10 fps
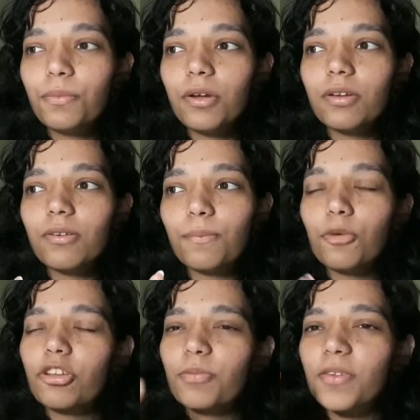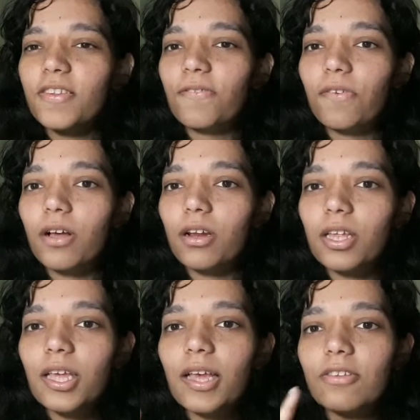but more
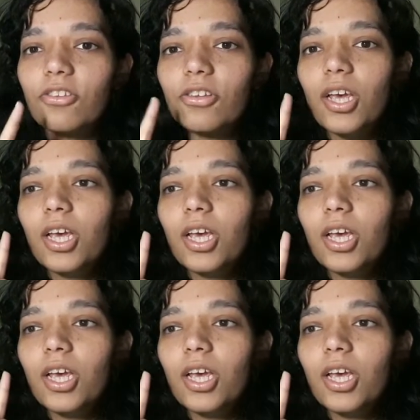specifically it's